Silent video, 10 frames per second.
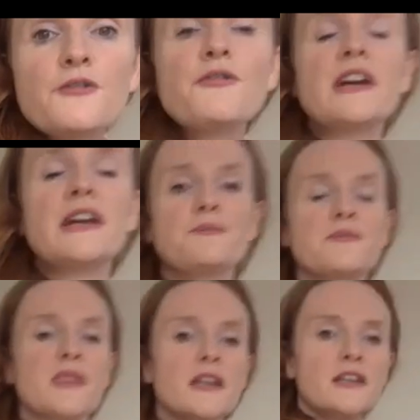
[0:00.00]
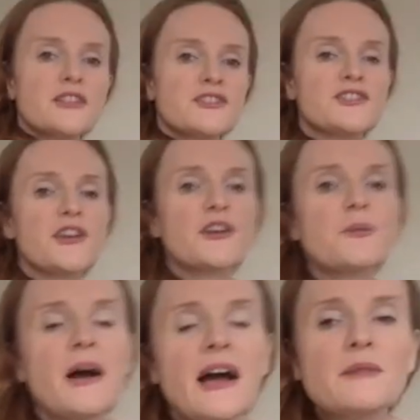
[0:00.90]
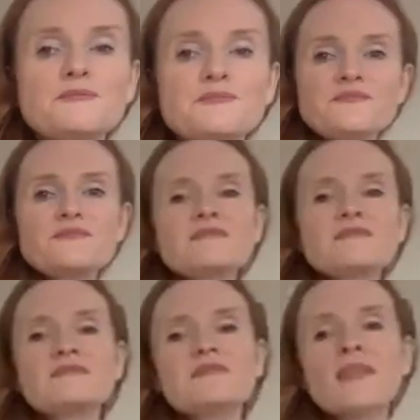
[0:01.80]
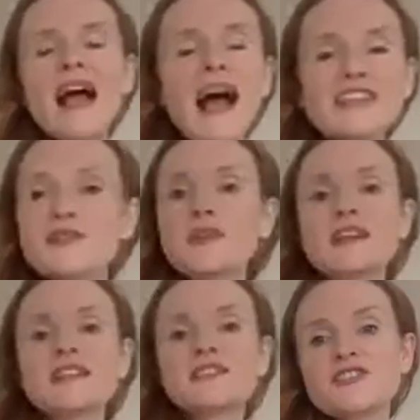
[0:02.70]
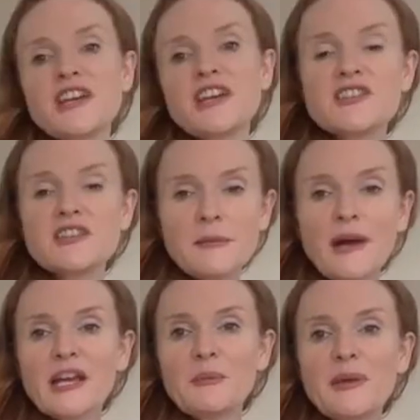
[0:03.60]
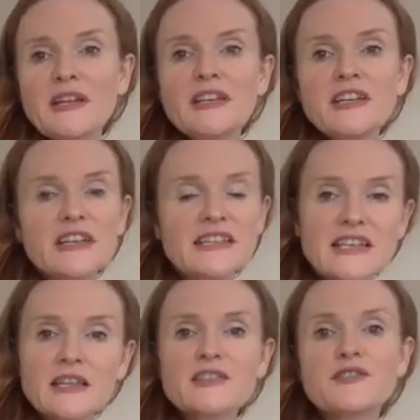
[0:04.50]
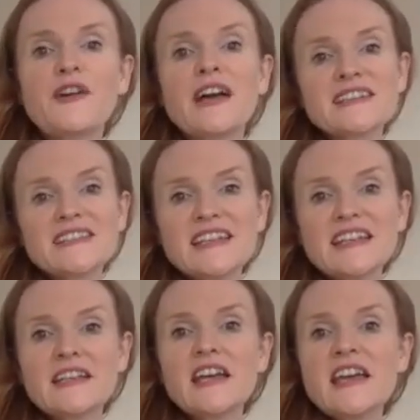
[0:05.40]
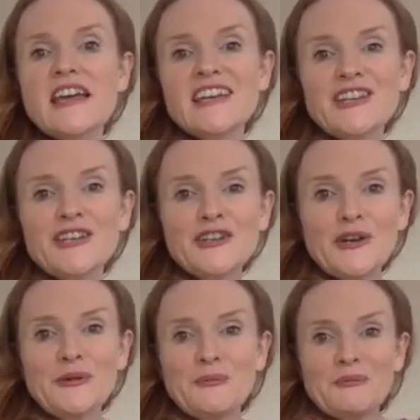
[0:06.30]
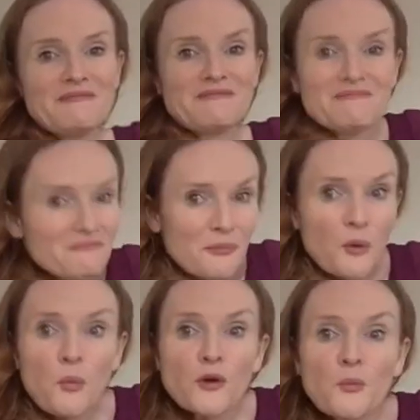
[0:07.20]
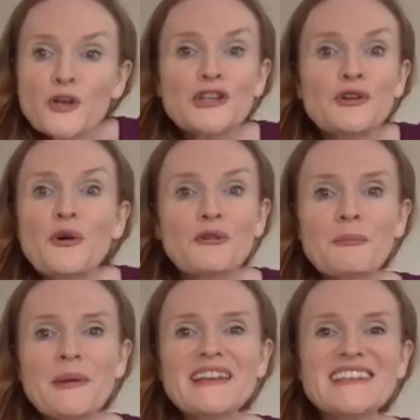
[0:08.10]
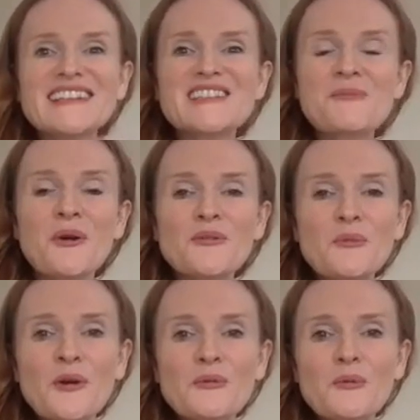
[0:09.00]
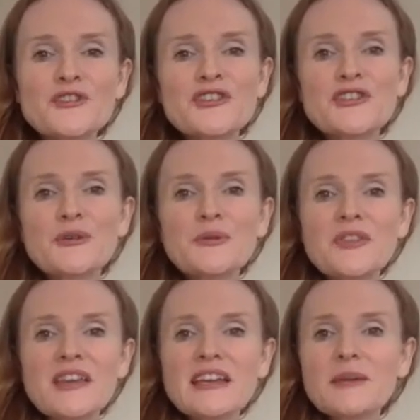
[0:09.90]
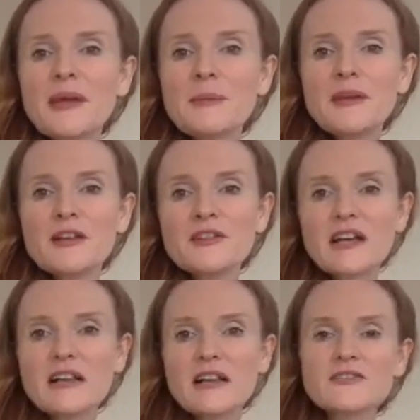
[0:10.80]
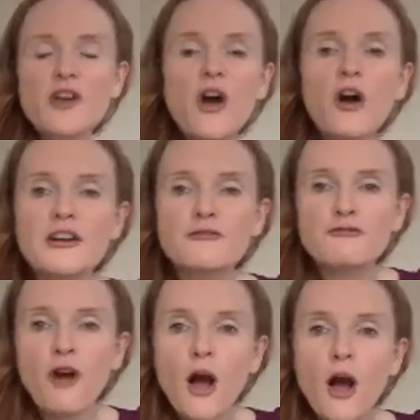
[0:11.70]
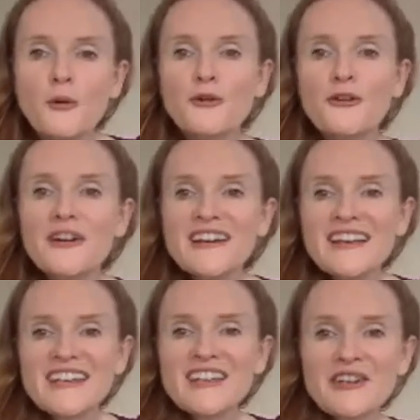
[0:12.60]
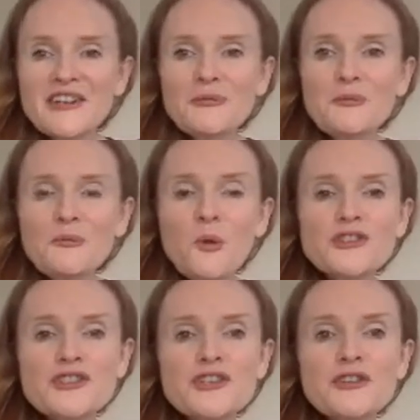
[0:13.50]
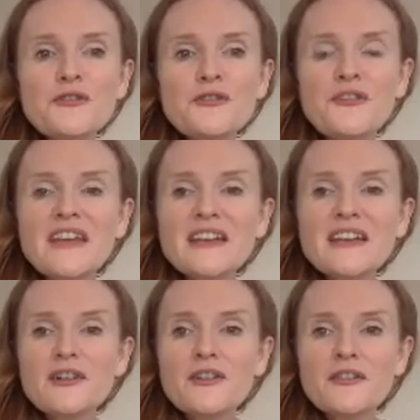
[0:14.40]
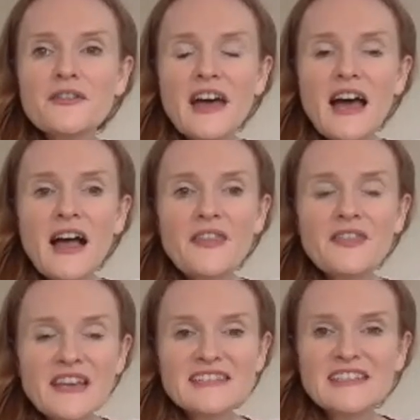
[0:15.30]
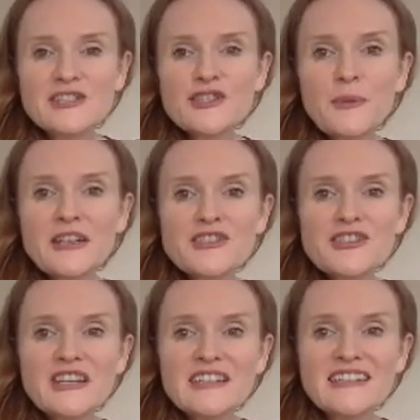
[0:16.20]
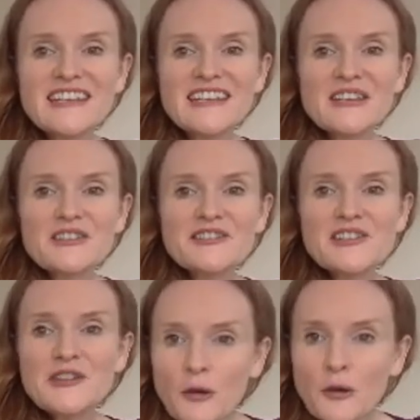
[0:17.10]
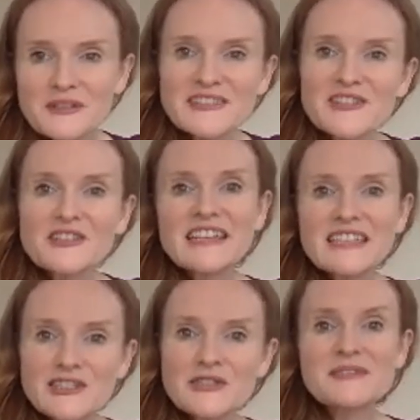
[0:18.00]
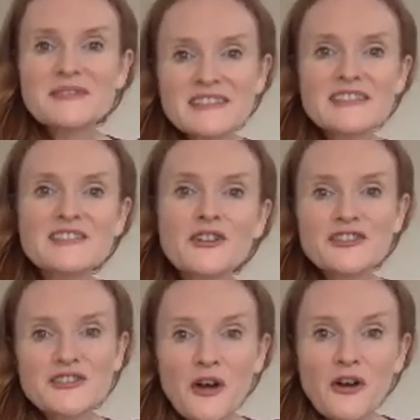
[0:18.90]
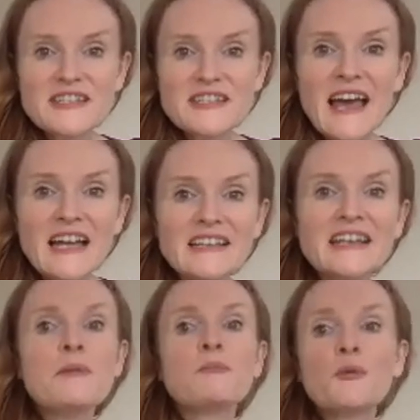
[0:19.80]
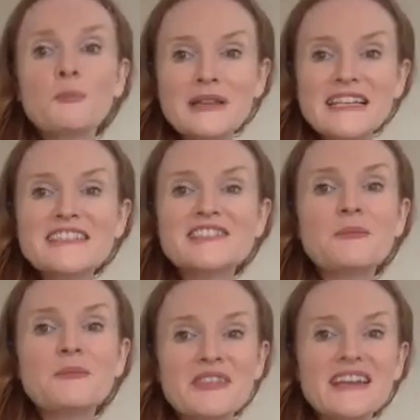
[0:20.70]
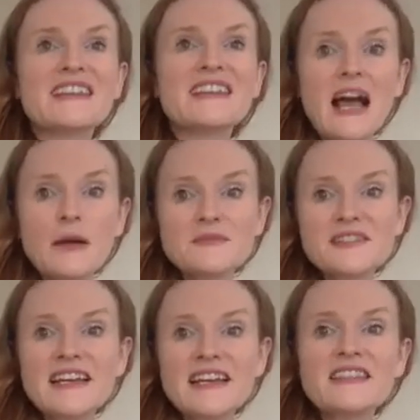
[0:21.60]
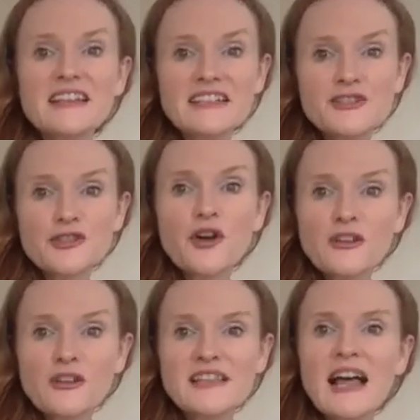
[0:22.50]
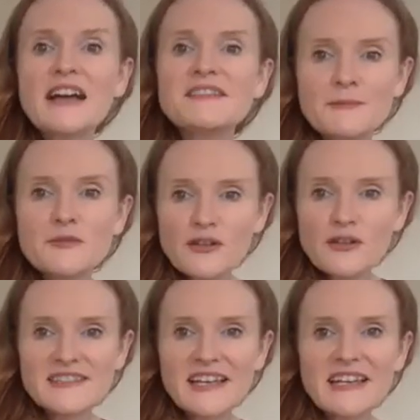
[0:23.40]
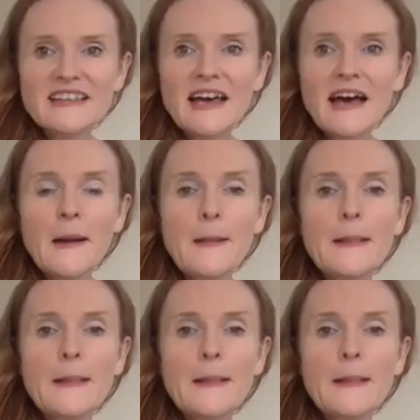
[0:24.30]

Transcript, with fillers: Right. So, um, I don't think it's going to change, in my opinion, until there's a vaccine. You know, but what, what are your opinions? What, what, what do you think? Maybe I'll, I'll target Rob or, you know, what do you feel that this situation, because the economy's got to, in some sense, it's got to start again. But please don't think that I'm saying that it should cost lives. I'm not saying that.